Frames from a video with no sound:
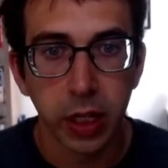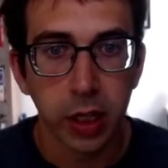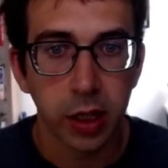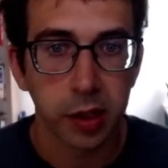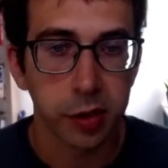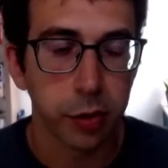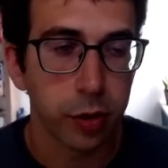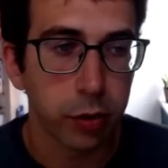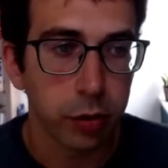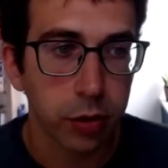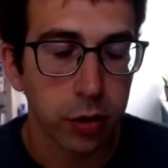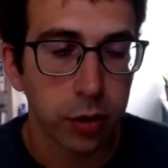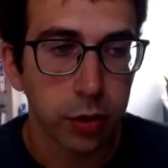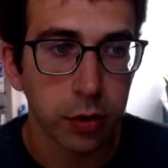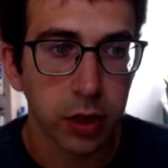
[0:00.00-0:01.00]
And so in order
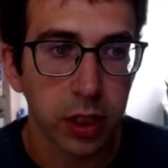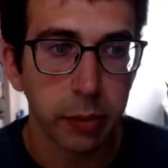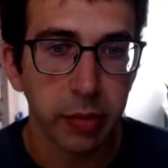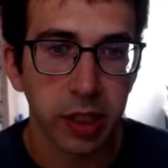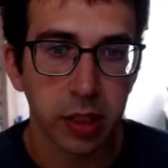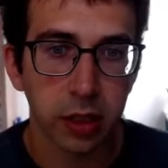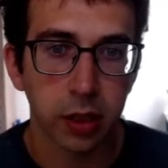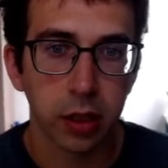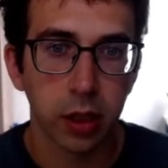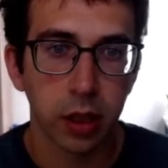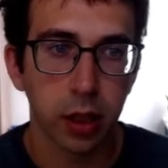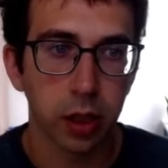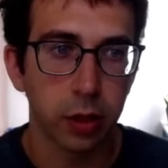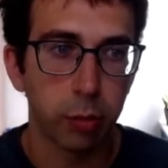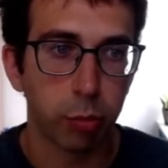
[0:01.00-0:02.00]
to limit
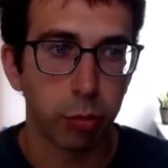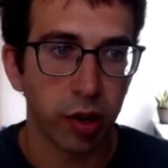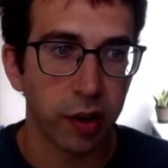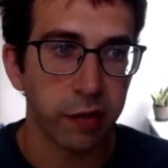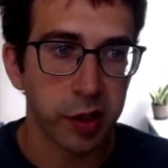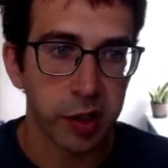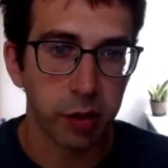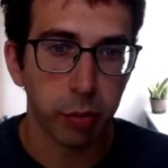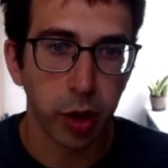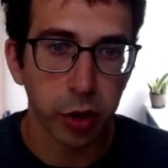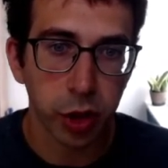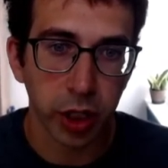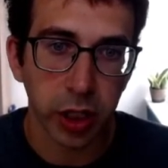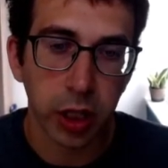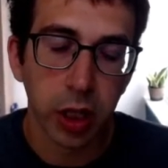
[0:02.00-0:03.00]
the privacy
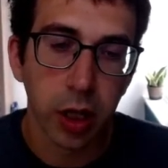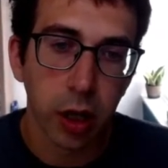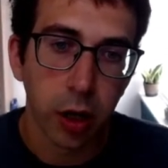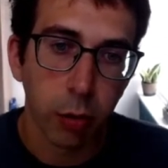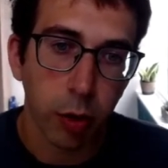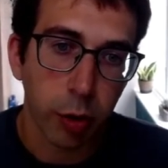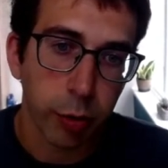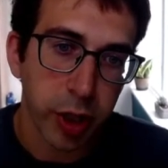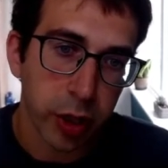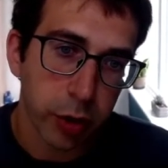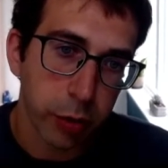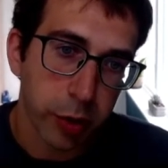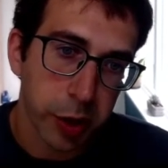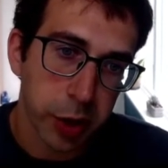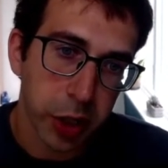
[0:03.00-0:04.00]
budget, what we do
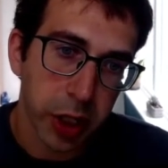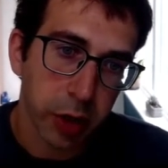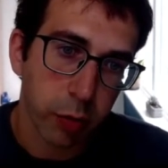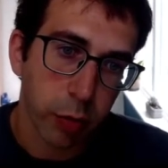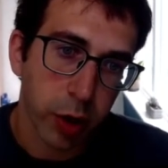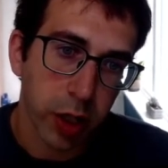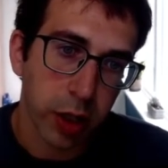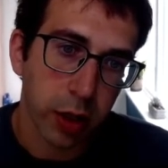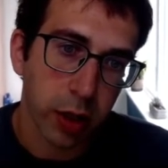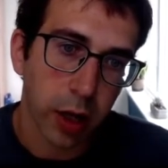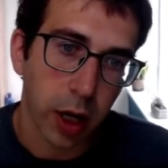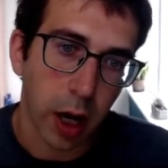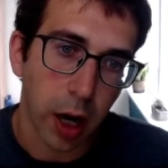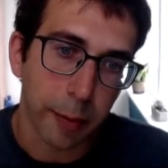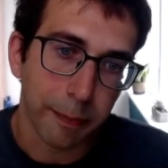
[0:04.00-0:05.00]
is that we
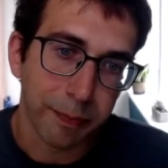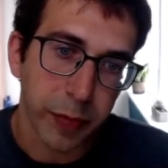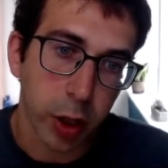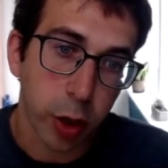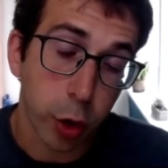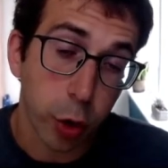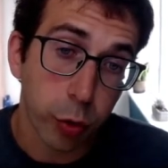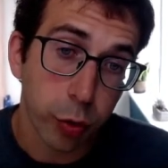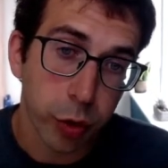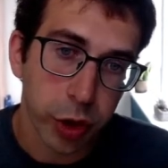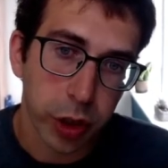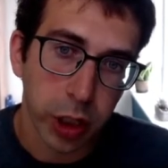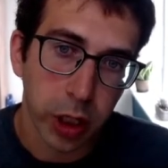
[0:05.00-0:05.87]
um, use